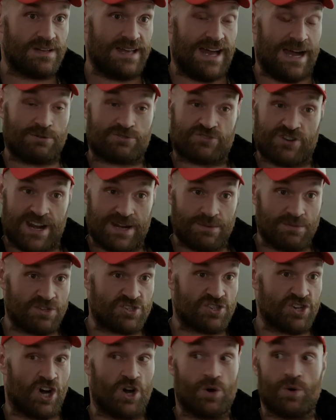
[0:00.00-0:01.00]
I was training with
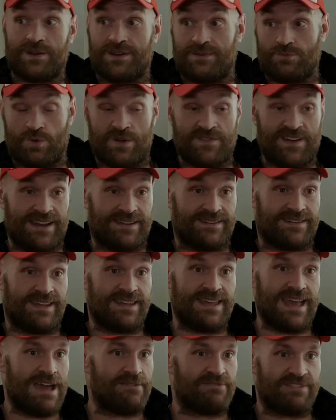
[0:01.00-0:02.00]
Joe and with
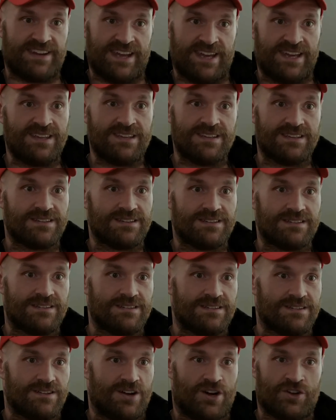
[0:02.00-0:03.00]
Andy every day
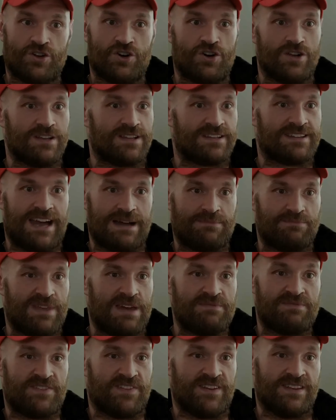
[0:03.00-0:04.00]
on all the camp,
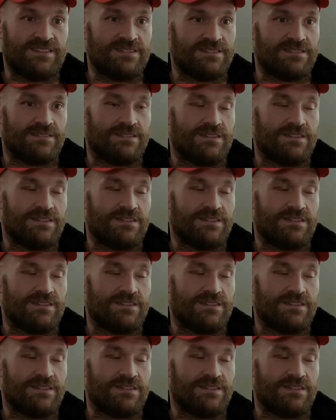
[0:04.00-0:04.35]
everything.